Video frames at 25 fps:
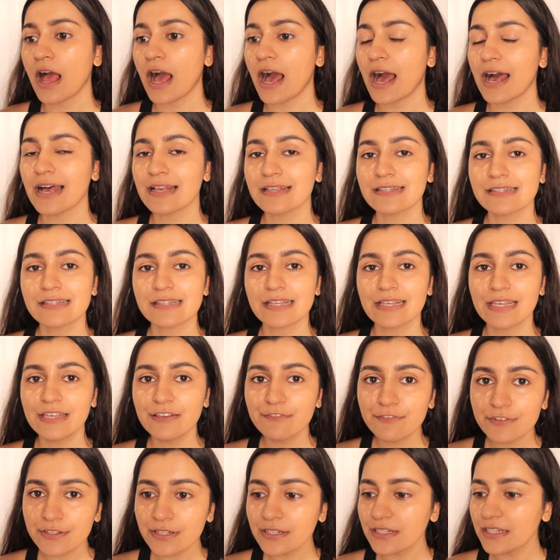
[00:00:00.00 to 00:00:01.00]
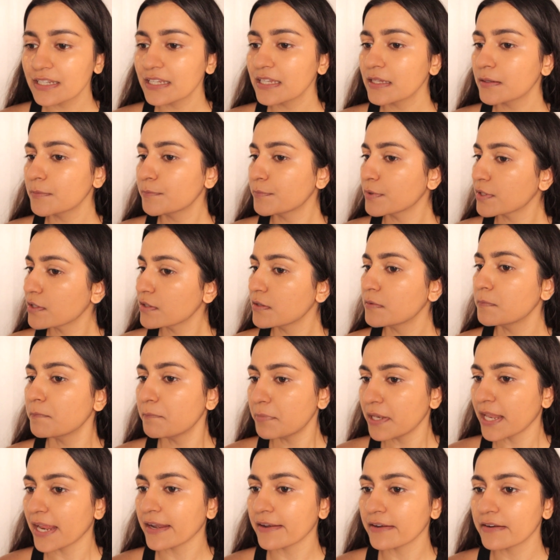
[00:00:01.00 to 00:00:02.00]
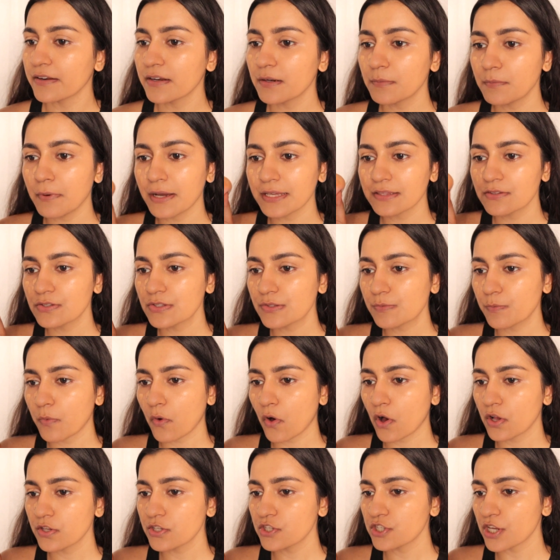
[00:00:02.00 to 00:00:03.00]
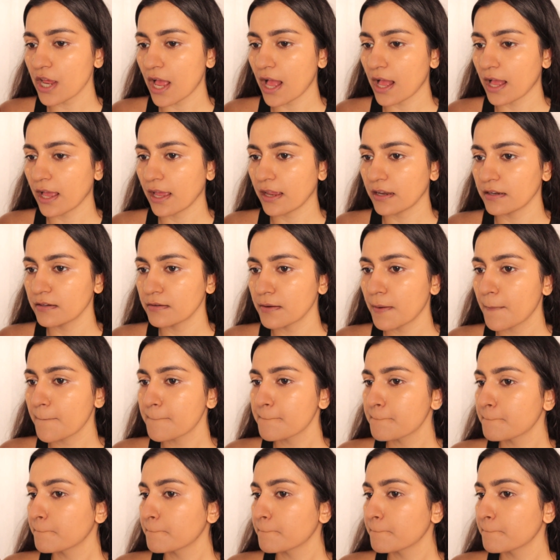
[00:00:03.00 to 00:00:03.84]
has evenly been blended by the sponge, and